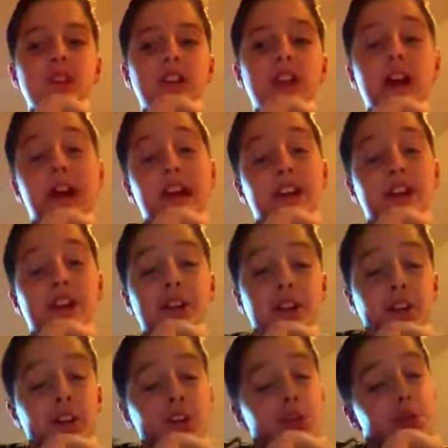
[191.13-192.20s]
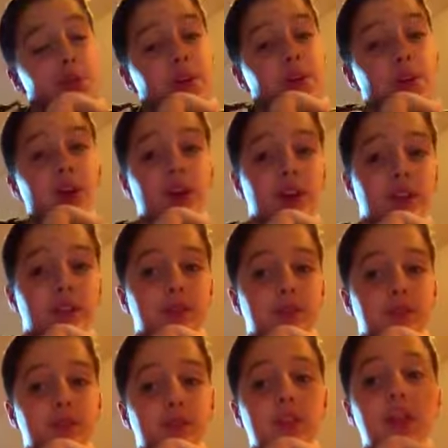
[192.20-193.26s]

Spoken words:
It looks pretty good.